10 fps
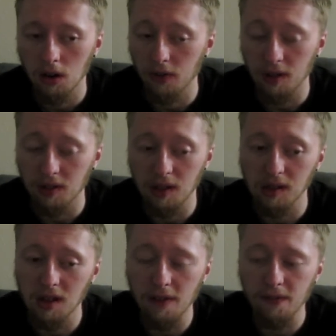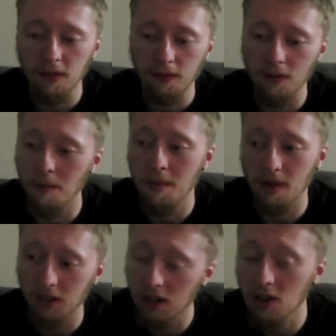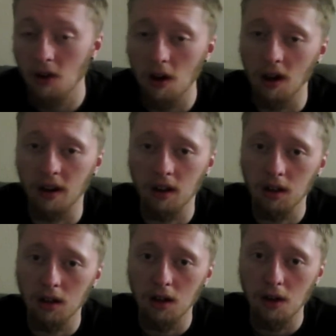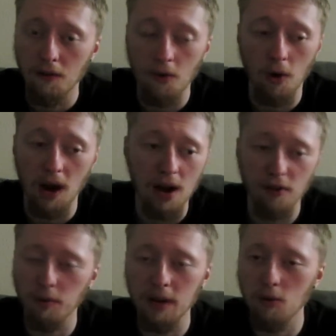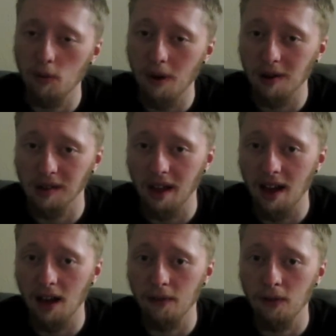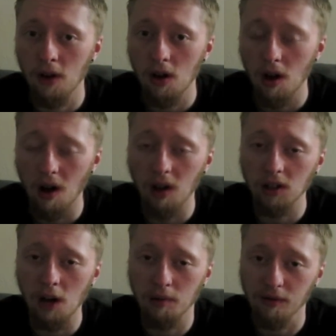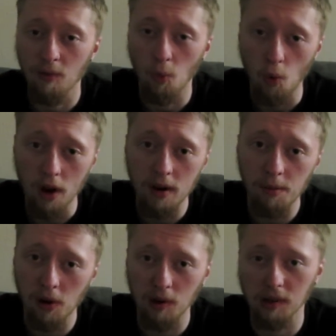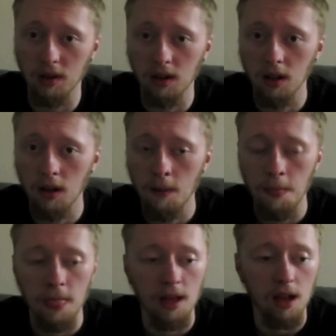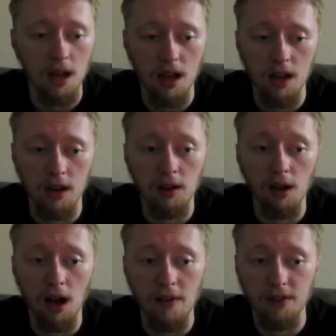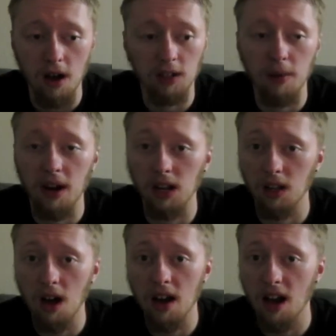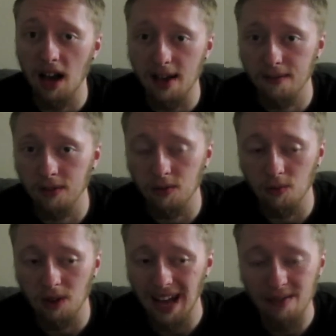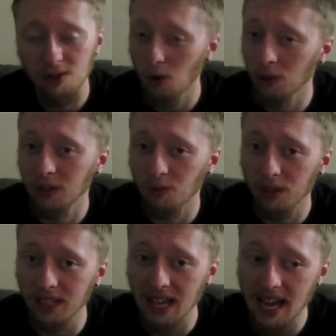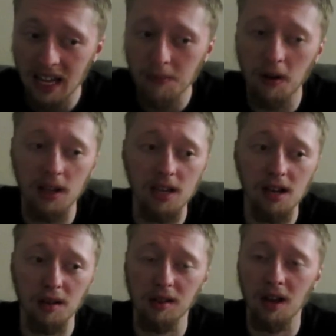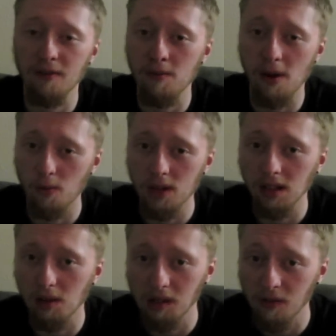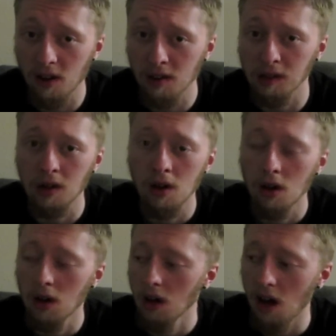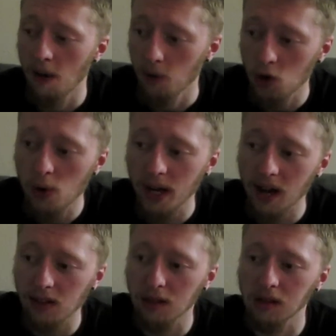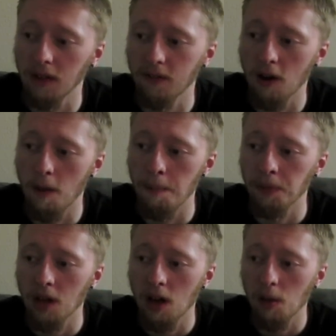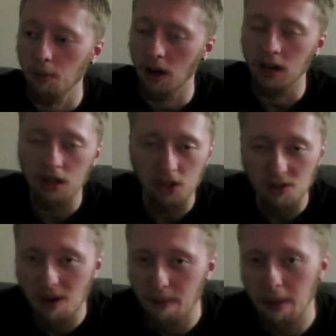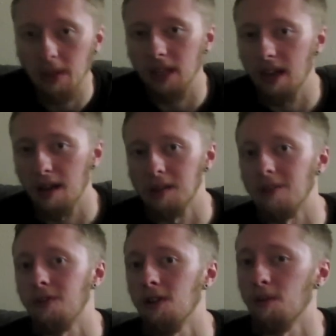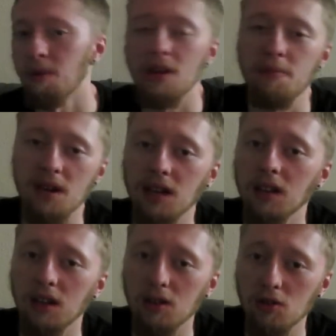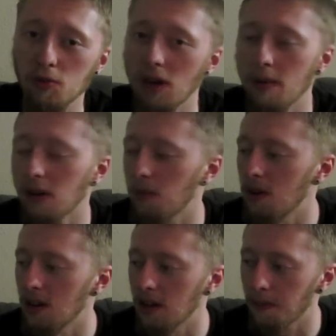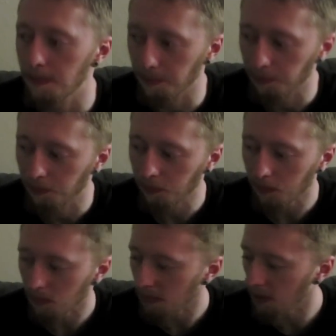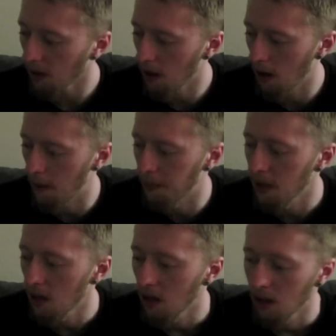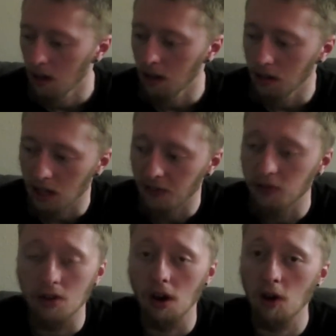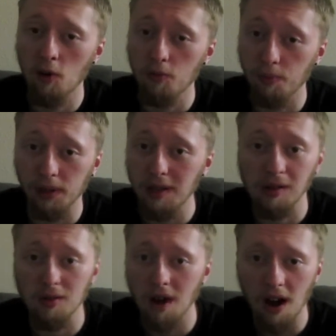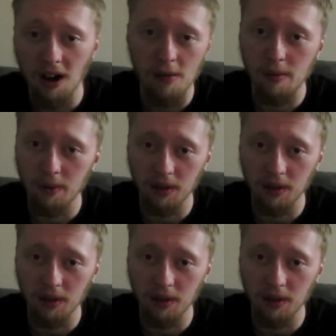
or the, the stuff from here on for however many more parts I have all comes from one person and I've talked about it a lot. I haven't I haven't told really anybody aside from my really close friends um, who I got the stuff from, but you might be able to guess if you're pretty big in the YouTube gaming community. Um, if you know, please do not comment